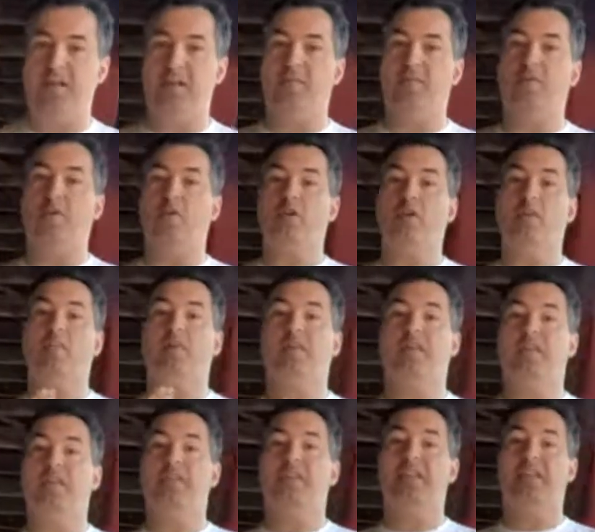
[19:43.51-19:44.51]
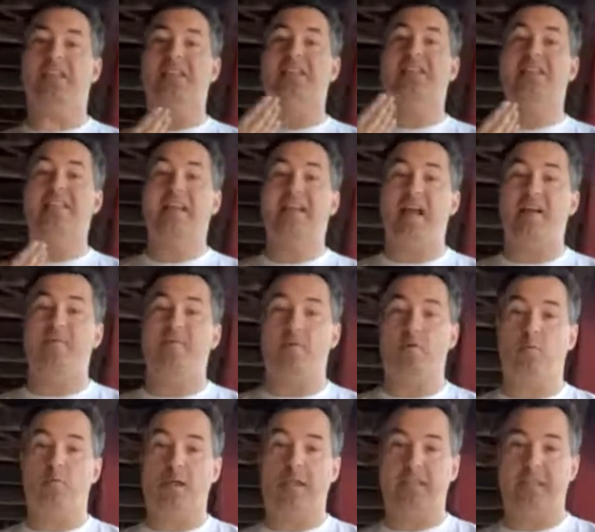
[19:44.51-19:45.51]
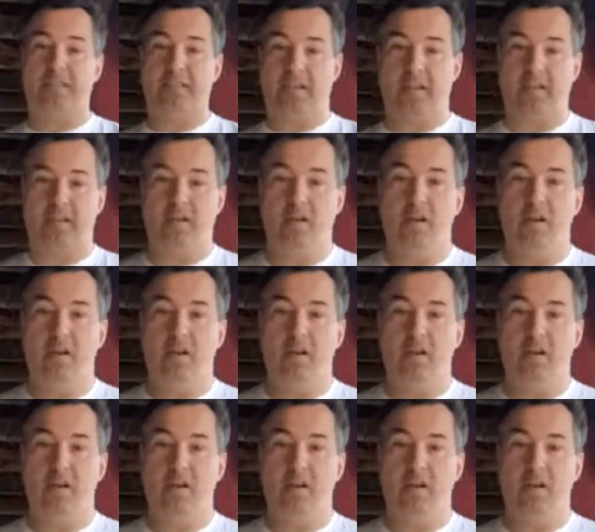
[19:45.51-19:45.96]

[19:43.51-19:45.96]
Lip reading: A vote you believe in is never wasted.